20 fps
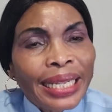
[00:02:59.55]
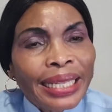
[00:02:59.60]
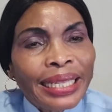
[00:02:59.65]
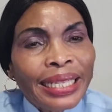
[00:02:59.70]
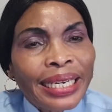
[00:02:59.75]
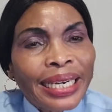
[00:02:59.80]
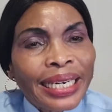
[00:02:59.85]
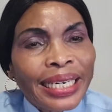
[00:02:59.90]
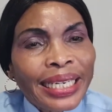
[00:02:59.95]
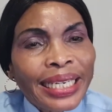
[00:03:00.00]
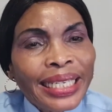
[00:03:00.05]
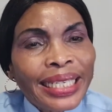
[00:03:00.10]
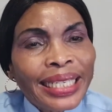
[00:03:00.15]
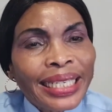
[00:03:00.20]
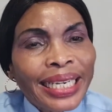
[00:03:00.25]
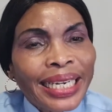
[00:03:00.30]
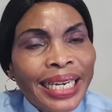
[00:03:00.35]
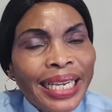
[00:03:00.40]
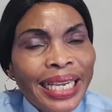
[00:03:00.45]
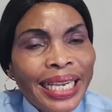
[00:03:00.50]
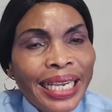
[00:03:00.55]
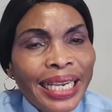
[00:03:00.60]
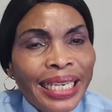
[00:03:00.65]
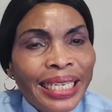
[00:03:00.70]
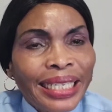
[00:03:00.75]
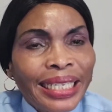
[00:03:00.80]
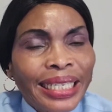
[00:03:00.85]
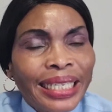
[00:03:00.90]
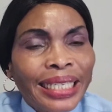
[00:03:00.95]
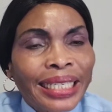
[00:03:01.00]
The reason
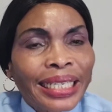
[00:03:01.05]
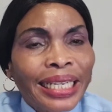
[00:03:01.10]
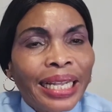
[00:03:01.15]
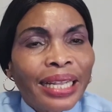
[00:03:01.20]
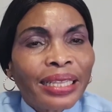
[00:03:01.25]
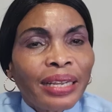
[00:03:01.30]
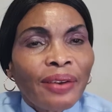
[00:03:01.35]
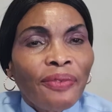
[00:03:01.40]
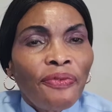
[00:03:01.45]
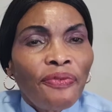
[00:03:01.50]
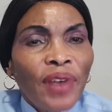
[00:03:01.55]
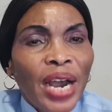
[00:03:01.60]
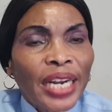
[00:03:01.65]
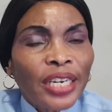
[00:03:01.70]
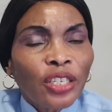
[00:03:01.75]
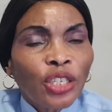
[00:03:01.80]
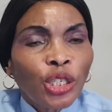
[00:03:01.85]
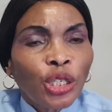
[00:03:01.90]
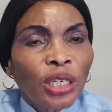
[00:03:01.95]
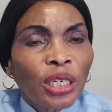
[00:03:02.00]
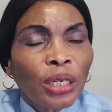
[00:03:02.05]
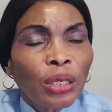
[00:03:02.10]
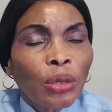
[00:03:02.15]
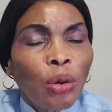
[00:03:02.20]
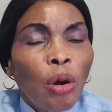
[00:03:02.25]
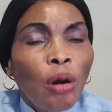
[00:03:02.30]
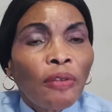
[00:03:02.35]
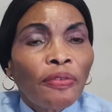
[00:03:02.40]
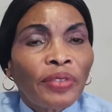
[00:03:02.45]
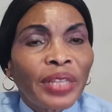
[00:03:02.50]
is the function
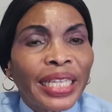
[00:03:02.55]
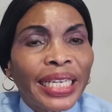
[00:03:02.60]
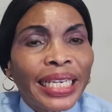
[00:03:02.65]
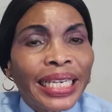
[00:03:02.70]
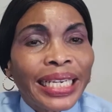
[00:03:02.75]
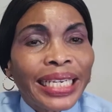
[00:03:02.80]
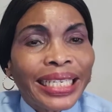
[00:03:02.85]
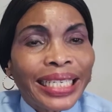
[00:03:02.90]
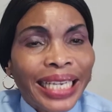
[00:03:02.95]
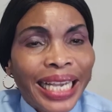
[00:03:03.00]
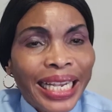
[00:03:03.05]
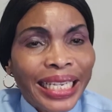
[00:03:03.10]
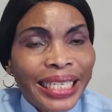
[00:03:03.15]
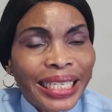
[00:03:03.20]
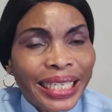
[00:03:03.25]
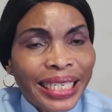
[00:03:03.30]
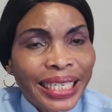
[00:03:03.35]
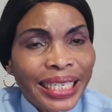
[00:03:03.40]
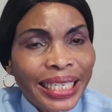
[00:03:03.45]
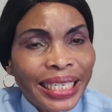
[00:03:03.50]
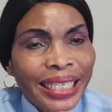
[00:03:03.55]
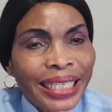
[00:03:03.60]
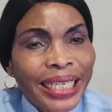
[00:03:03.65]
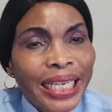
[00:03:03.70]
of the testes